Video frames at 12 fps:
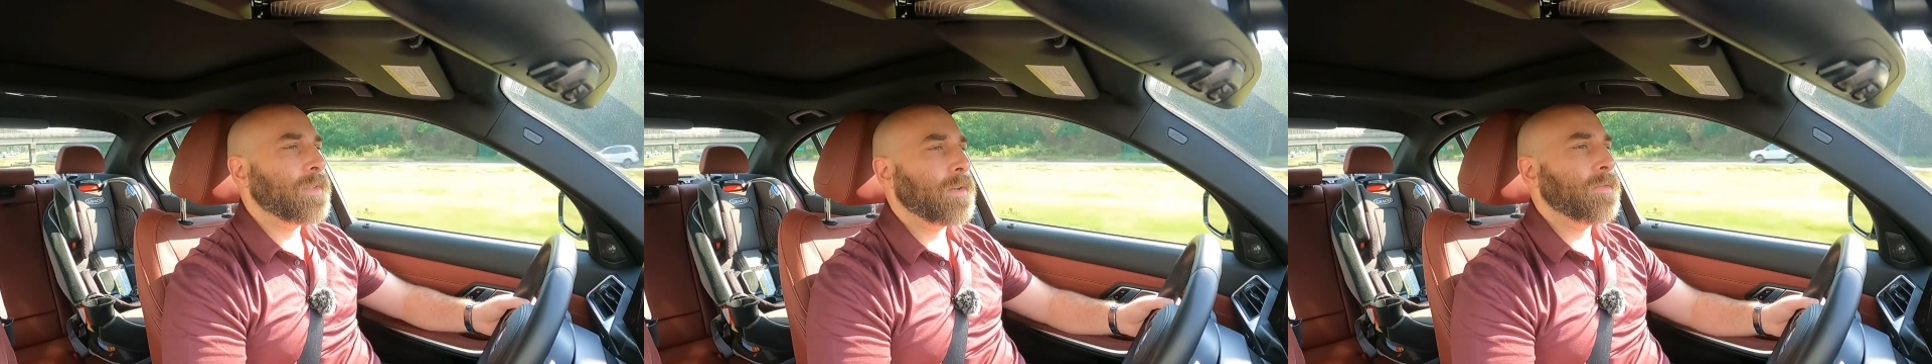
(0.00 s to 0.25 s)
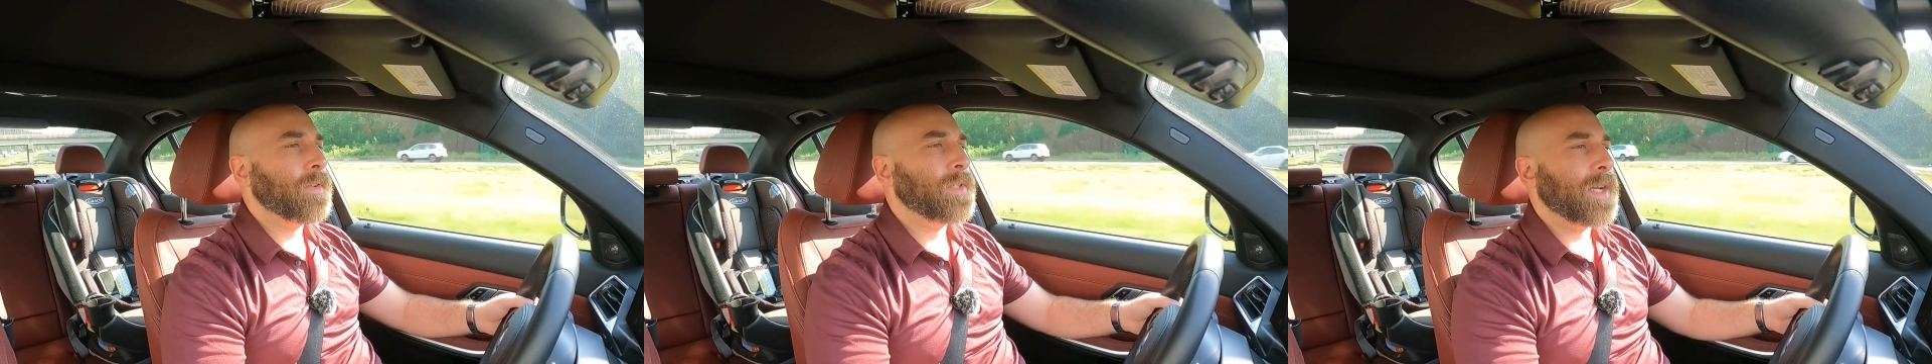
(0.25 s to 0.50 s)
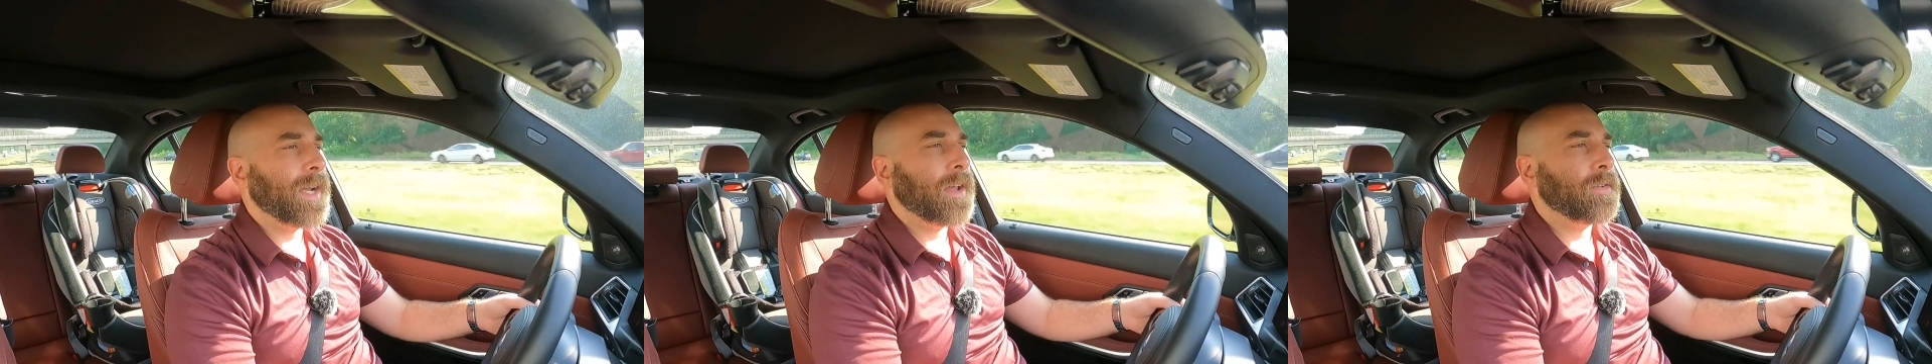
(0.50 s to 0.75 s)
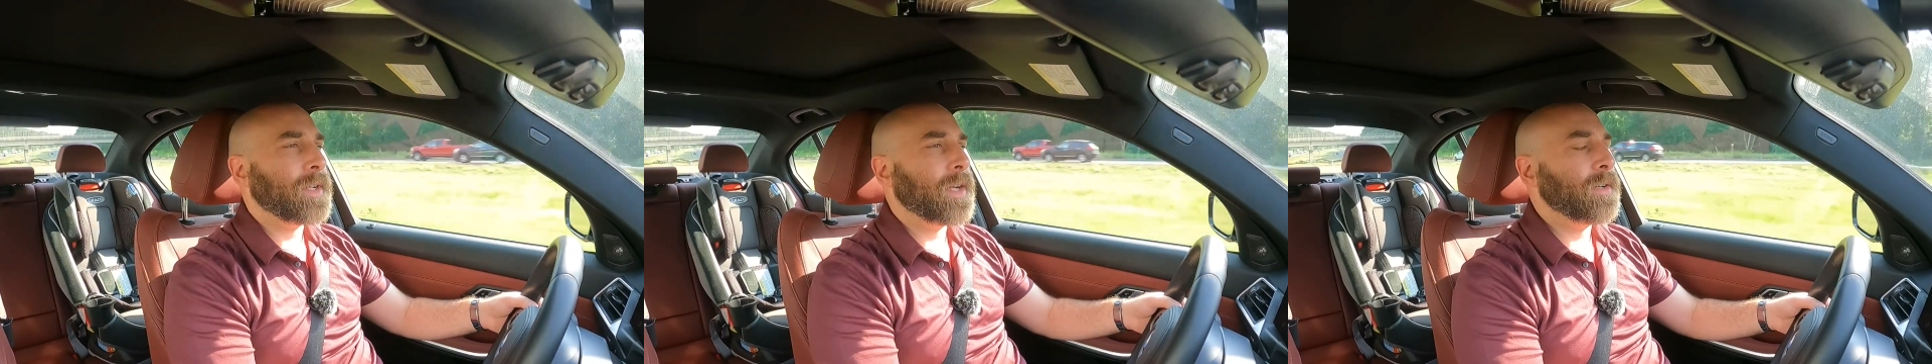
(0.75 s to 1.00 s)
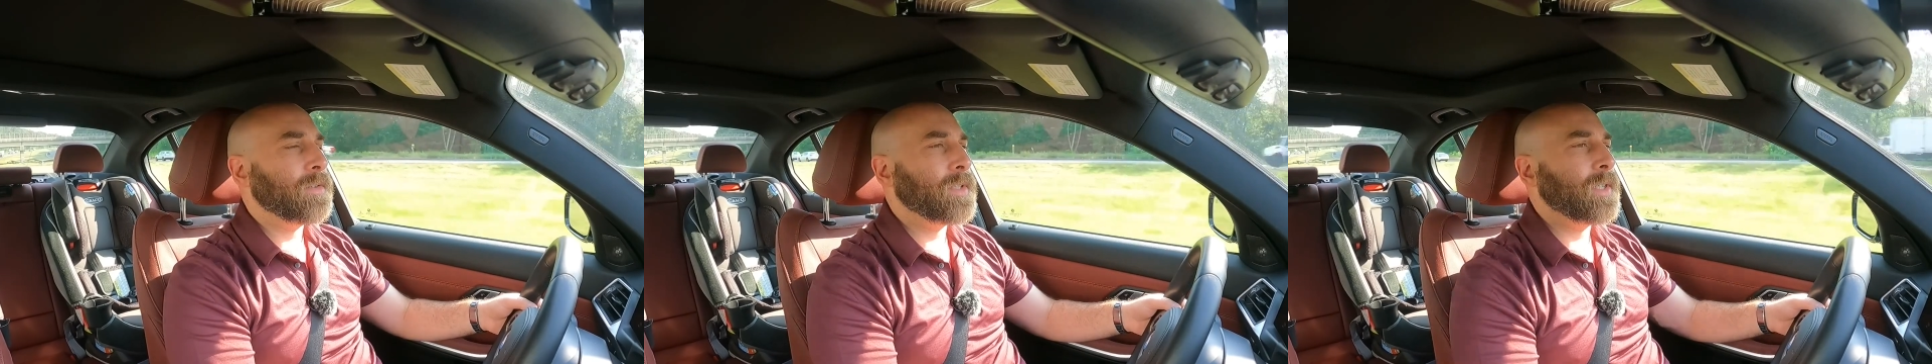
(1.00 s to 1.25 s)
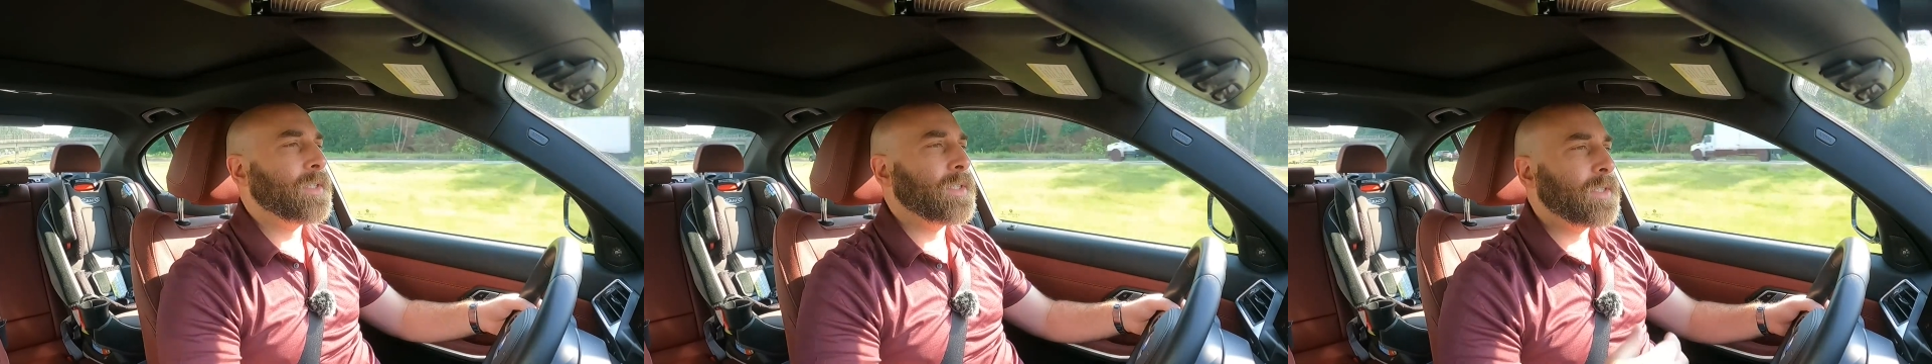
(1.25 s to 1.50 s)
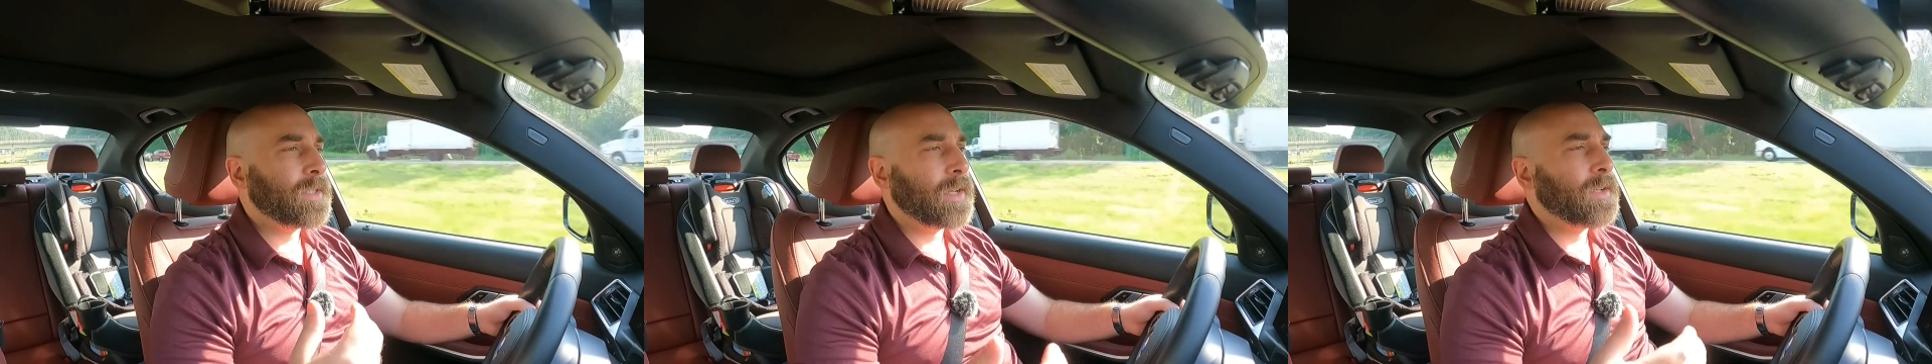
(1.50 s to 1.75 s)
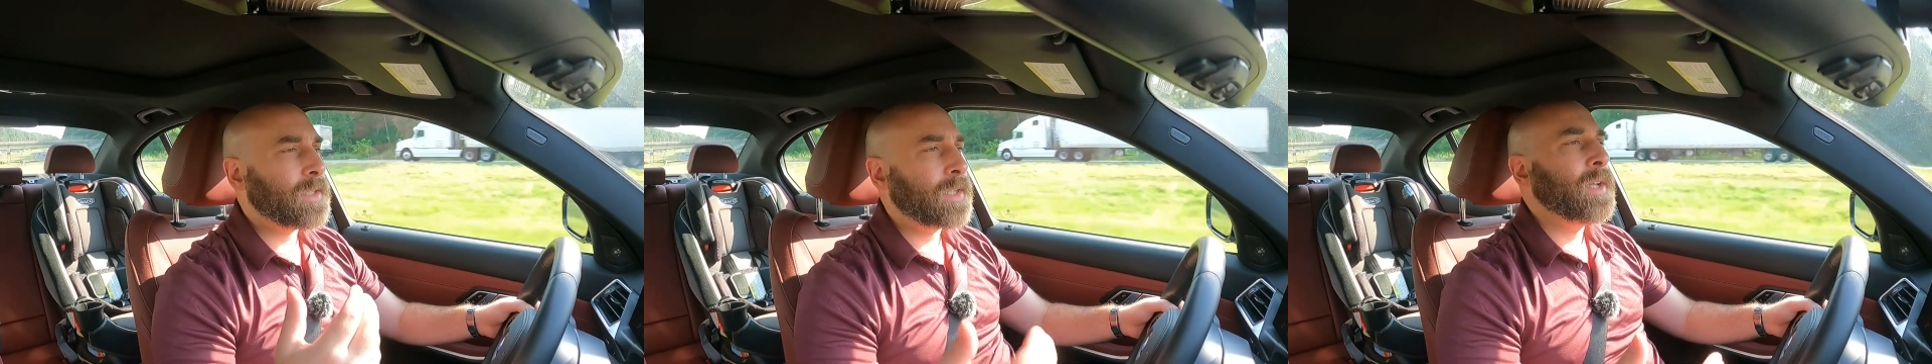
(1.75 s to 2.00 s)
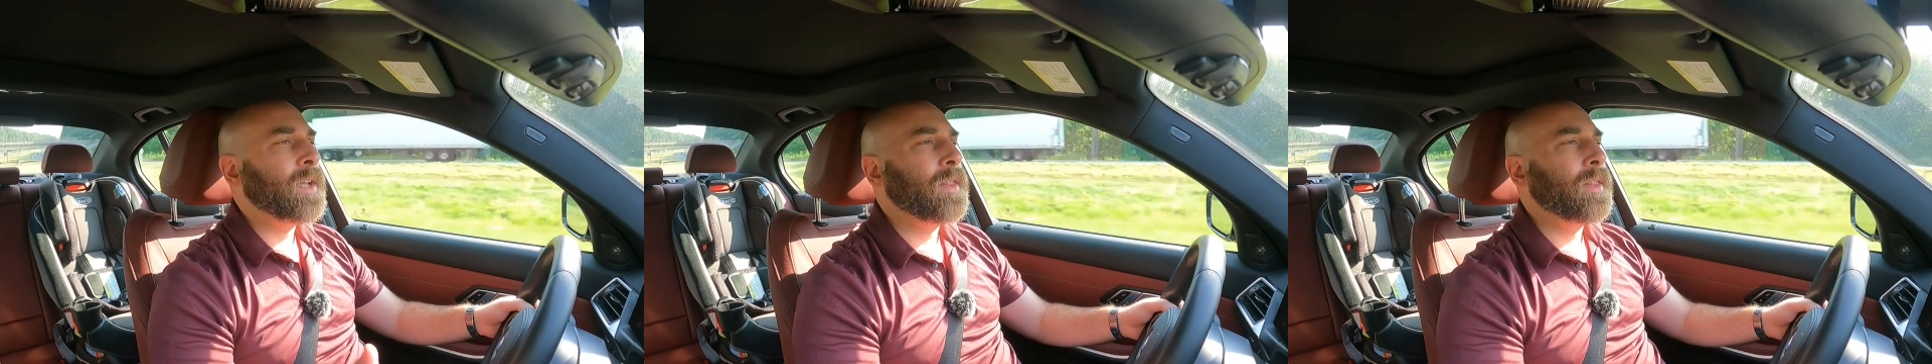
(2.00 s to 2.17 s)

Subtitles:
So if you check out dyno sheets and such,